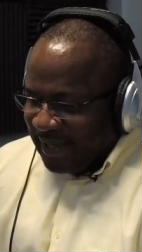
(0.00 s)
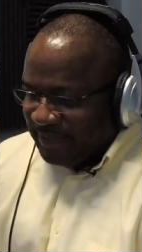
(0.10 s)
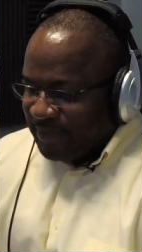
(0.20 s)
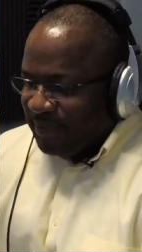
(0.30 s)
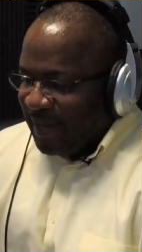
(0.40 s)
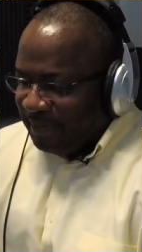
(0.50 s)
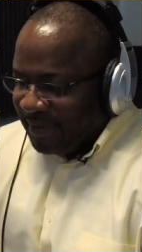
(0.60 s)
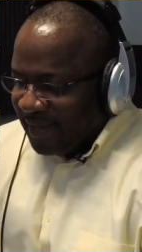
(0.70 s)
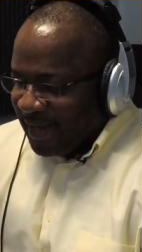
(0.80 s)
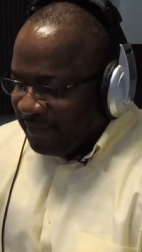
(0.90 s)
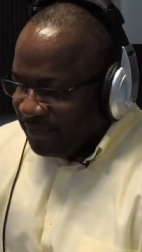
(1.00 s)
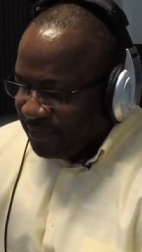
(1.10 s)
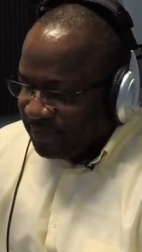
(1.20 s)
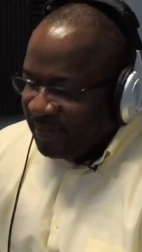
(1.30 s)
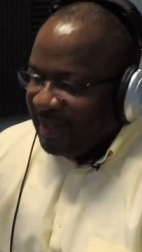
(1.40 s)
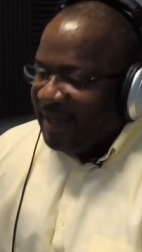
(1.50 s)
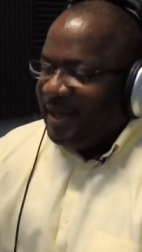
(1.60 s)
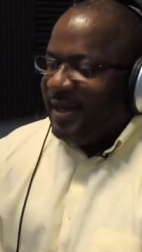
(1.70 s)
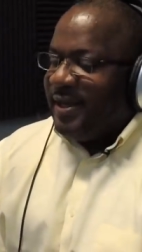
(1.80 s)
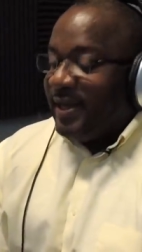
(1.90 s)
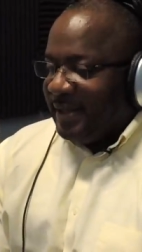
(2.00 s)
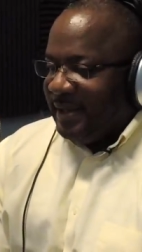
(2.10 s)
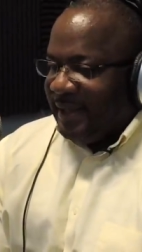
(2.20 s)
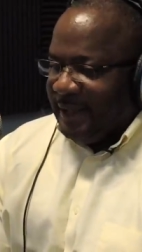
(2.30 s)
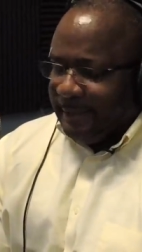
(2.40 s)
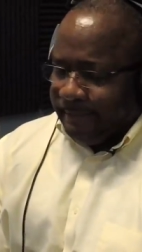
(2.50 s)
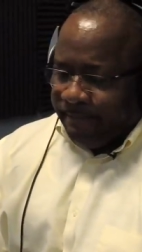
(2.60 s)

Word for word: I am so happy to have you here today,